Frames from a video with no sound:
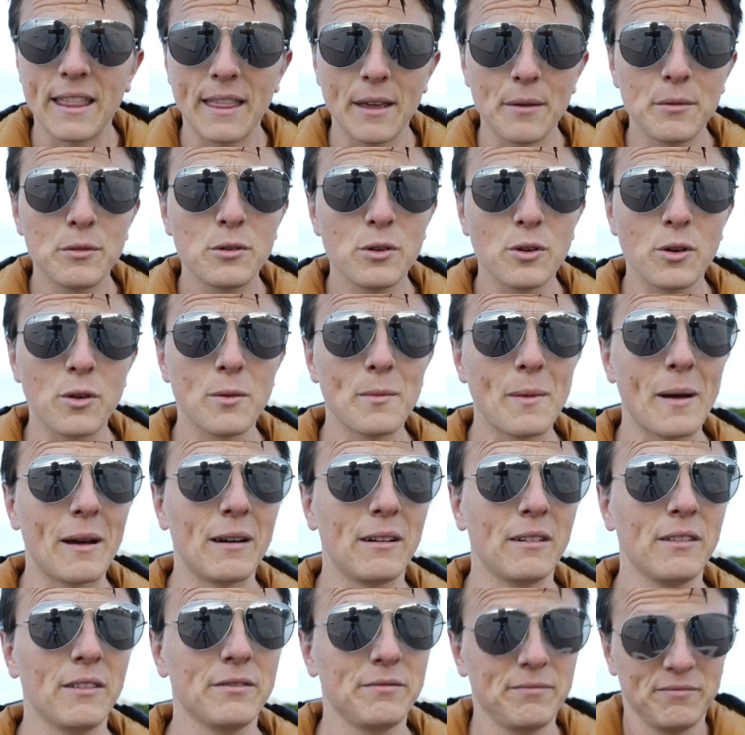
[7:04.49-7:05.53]
and they were talking
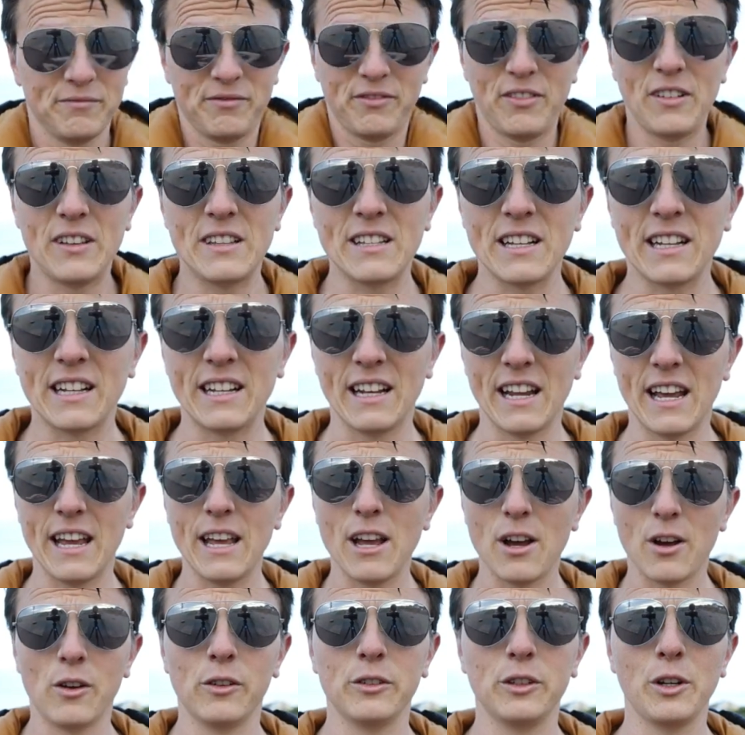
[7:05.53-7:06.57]
about
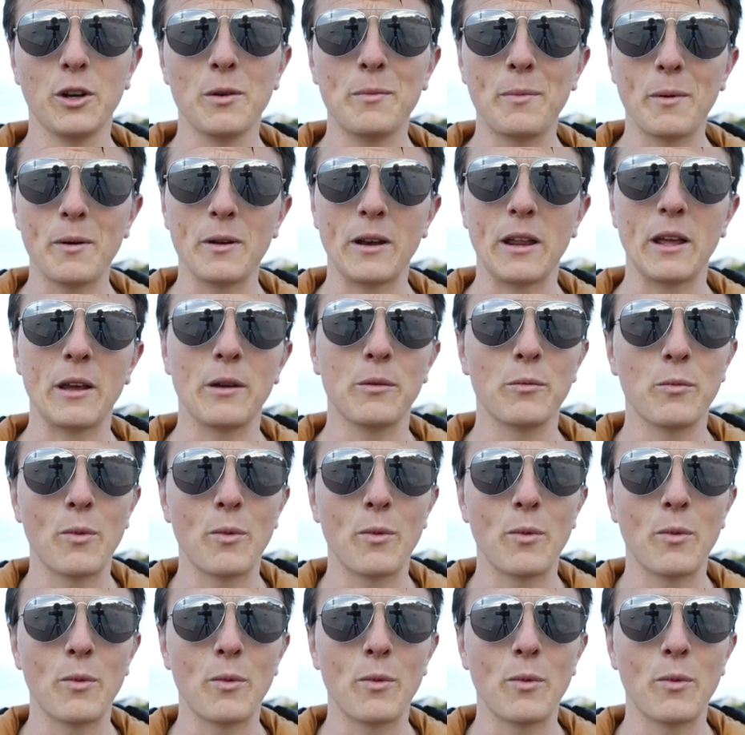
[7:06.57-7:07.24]
physically on your body,